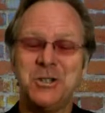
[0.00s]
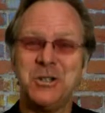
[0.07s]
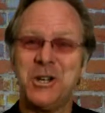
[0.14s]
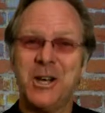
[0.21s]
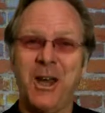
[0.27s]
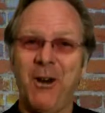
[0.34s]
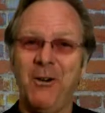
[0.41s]

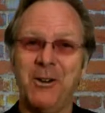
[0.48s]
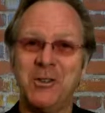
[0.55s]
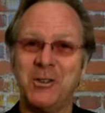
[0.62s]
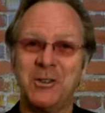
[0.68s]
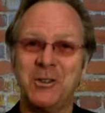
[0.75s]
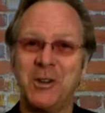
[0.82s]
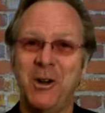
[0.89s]
She carries
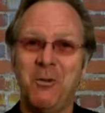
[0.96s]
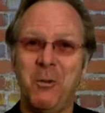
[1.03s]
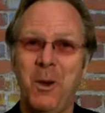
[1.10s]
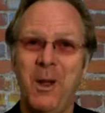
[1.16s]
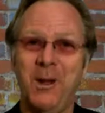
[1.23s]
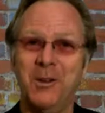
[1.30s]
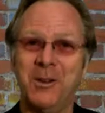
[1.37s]
herself
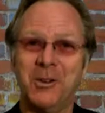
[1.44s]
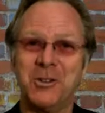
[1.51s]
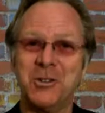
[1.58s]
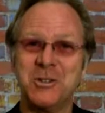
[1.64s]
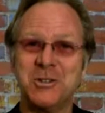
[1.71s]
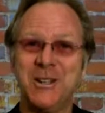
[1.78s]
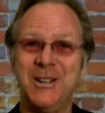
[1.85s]
well,
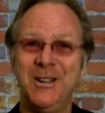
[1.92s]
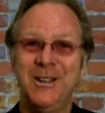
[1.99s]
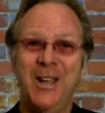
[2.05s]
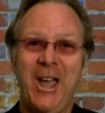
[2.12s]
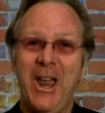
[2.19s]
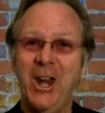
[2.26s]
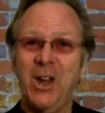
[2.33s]
doesn't she?
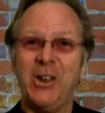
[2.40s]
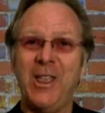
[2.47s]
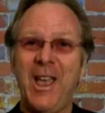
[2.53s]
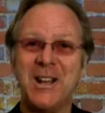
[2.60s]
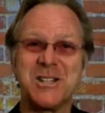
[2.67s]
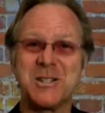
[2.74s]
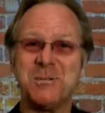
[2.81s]
And look at
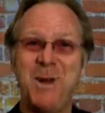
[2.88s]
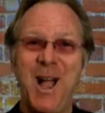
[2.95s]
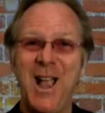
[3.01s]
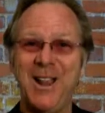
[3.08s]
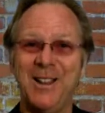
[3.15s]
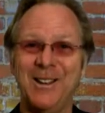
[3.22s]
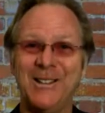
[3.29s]
that
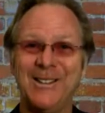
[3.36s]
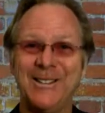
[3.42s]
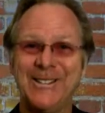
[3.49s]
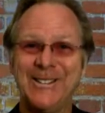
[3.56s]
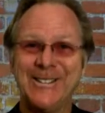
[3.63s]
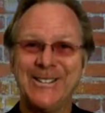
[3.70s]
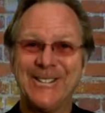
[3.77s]
smile.
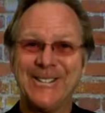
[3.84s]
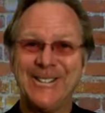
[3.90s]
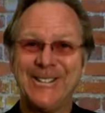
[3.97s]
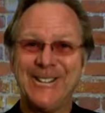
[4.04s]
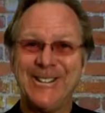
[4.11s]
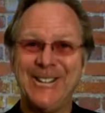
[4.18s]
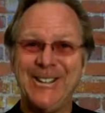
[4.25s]

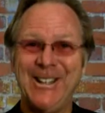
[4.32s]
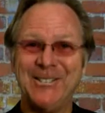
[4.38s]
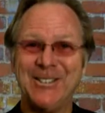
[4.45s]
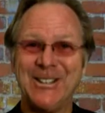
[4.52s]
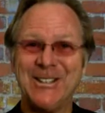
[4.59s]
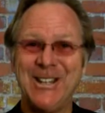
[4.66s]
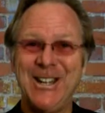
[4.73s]
It
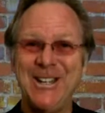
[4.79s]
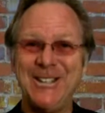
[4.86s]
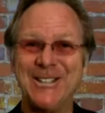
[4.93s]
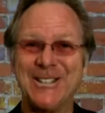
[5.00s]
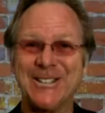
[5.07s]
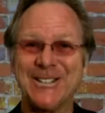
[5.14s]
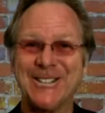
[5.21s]
never
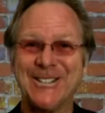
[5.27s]
changes.